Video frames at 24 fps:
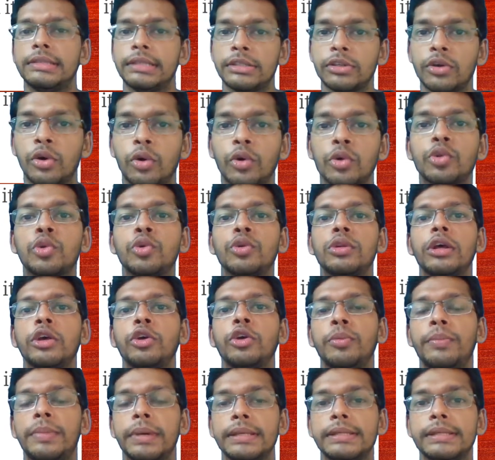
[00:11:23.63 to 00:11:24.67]
go through the
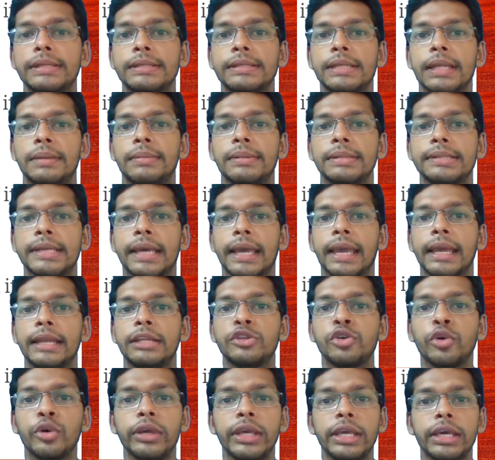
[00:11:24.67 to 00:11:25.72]
UPSC syllabus again.
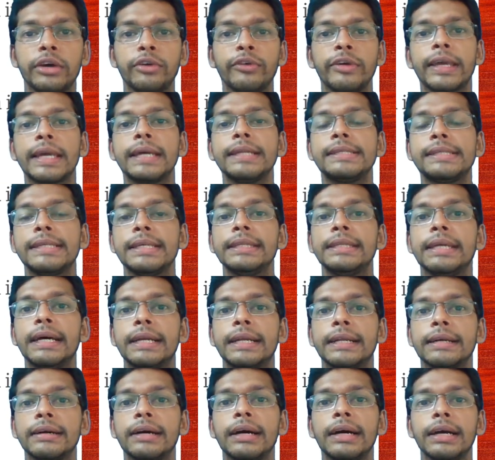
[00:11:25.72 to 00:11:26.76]
So here we can see
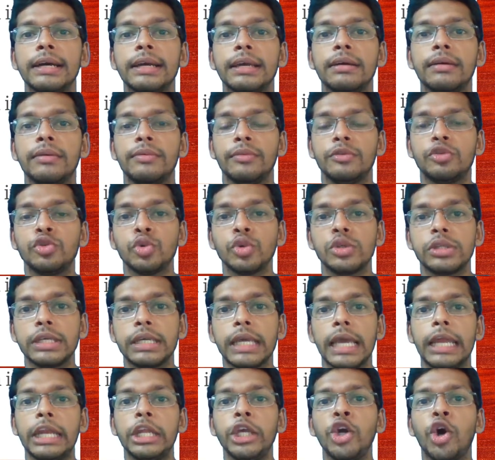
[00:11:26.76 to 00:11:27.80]
that choosing
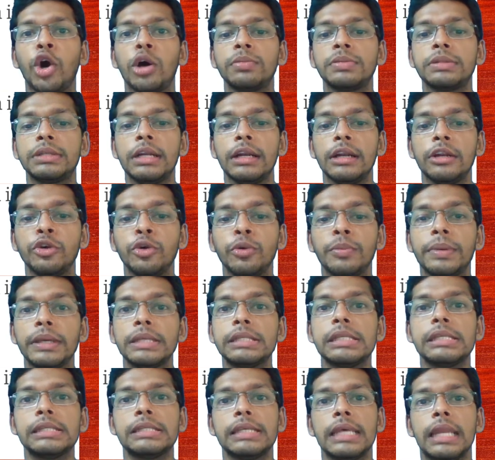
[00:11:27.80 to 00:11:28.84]
any optional
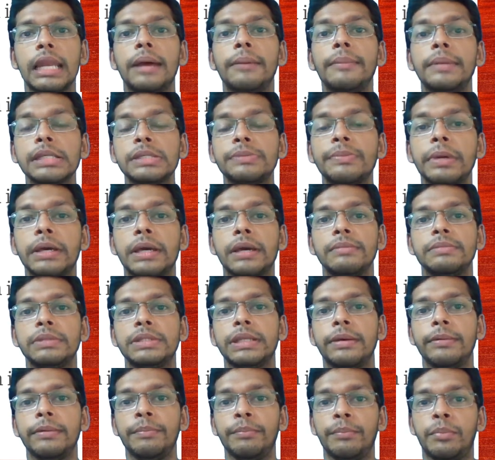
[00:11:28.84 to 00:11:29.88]
UPSC syllabus becomes
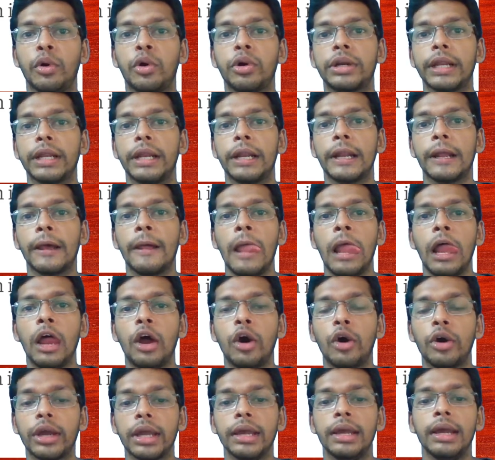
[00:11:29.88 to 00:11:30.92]
important.
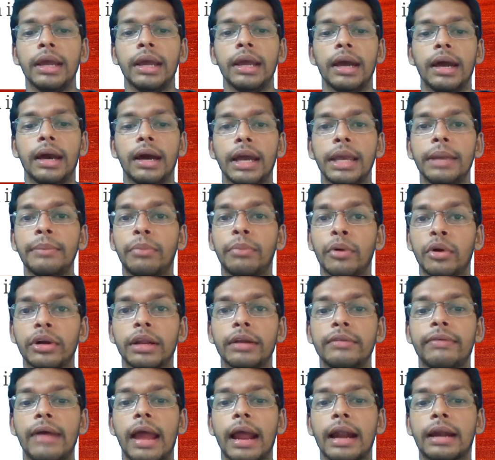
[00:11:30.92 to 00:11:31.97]
Okay,
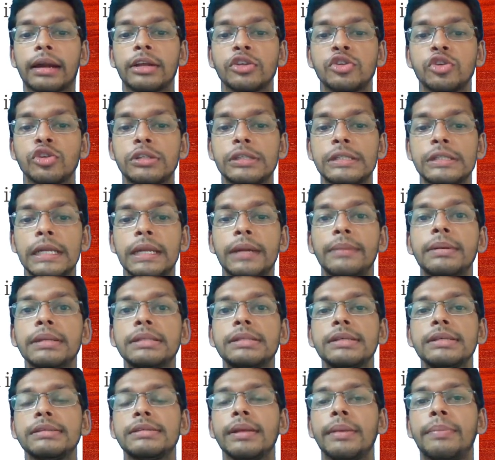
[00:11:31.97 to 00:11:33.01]
important factor. So
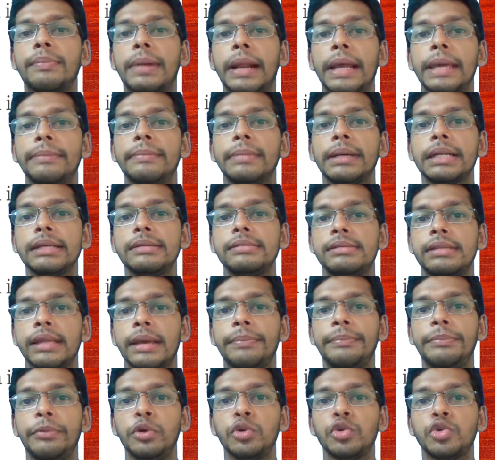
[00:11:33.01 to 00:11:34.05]
syllabus is the primary
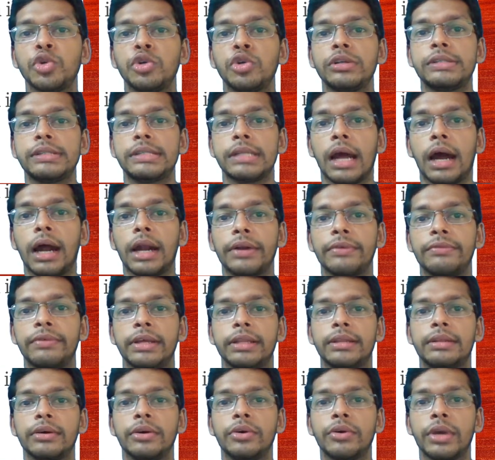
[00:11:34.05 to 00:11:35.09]
step you should start
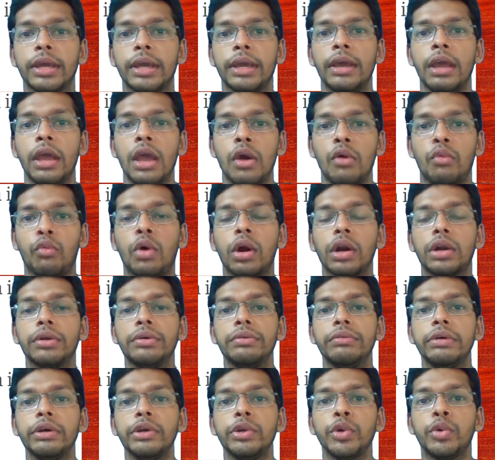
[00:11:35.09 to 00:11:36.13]
with. Okay,
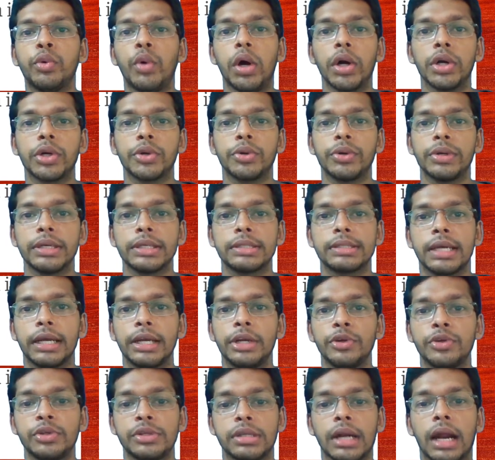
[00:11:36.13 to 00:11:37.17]
whatever you want to decide,
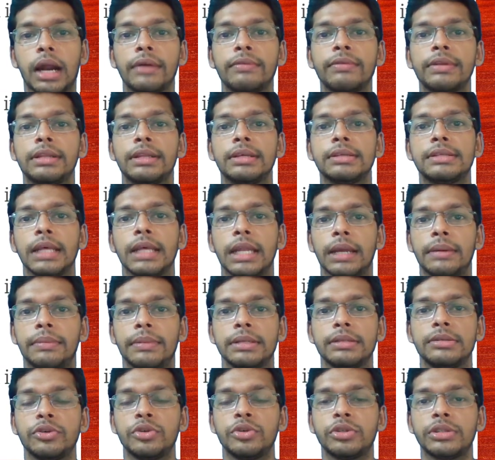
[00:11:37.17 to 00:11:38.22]
you start with the
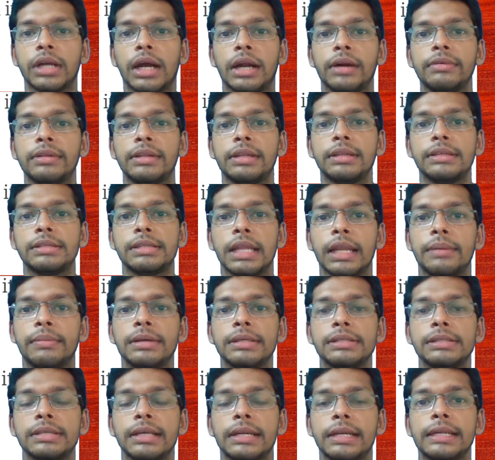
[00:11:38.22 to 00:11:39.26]
syllabus. You start with the
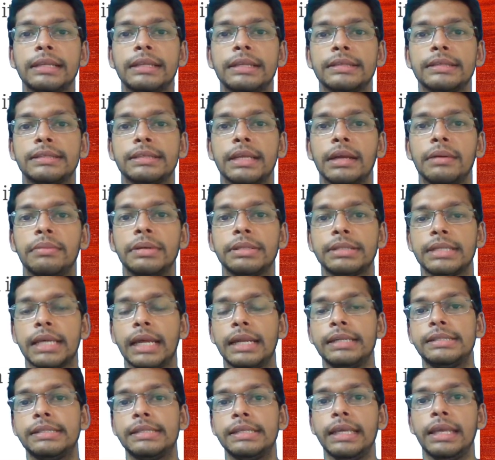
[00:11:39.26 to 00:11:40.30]
syllabus, read the syllabus,
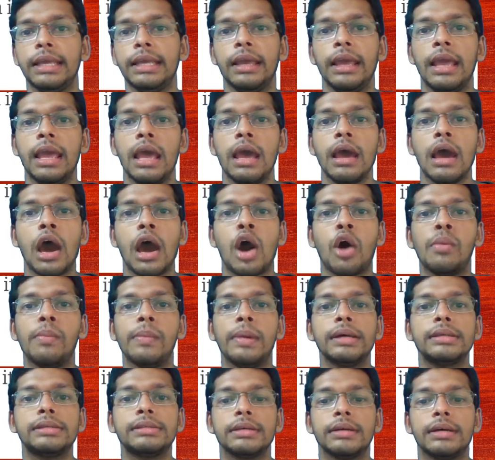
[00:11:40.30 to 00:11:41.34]
and see how
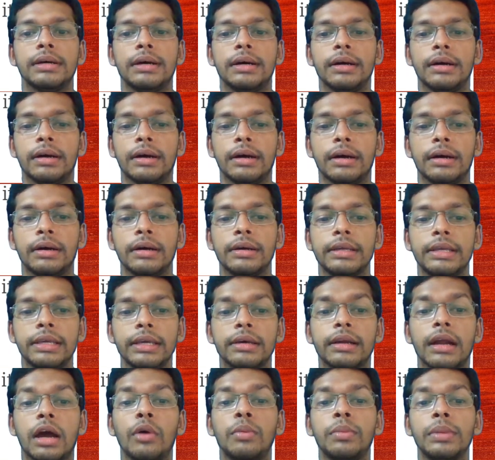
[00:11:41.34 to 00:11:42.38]
much
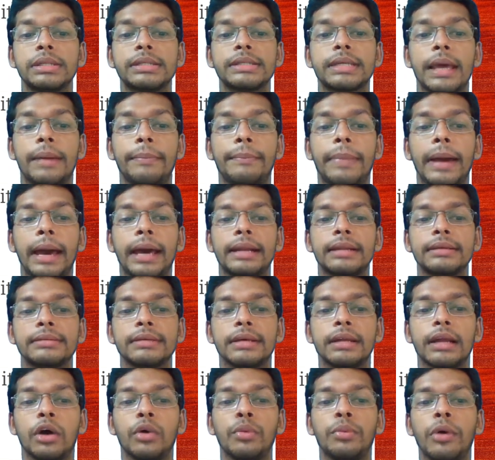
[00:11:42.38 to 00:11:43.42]
here, how much
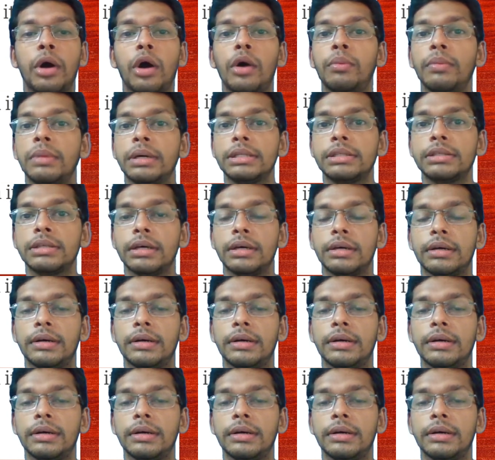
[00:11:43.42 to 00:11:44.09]
comparison, how much